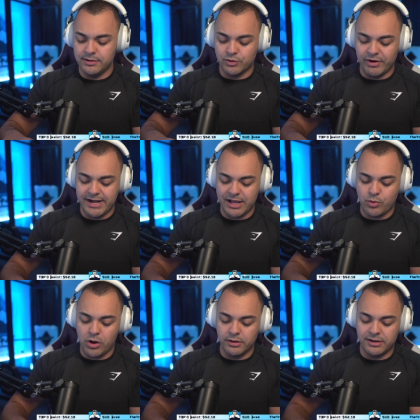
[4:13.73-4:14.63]
Great high
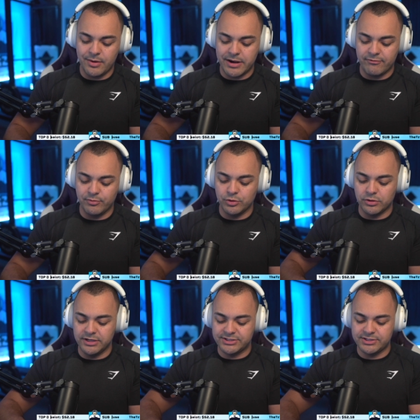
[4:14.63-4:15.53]
quality coming out from
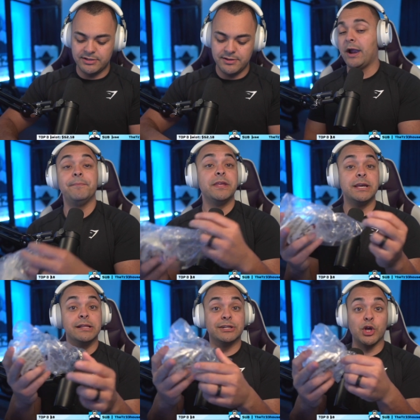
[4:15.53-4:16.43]
Glorious. All right,
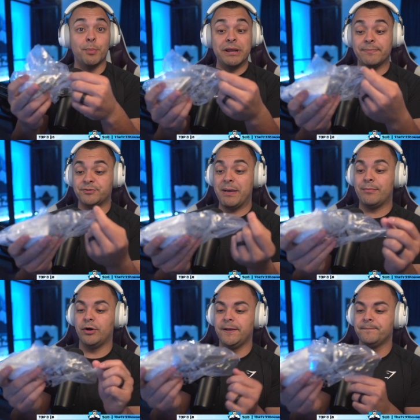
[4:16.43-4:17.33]
let's open up this bad
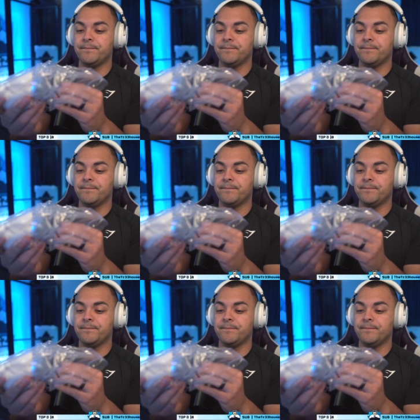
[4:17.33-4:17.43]
boy.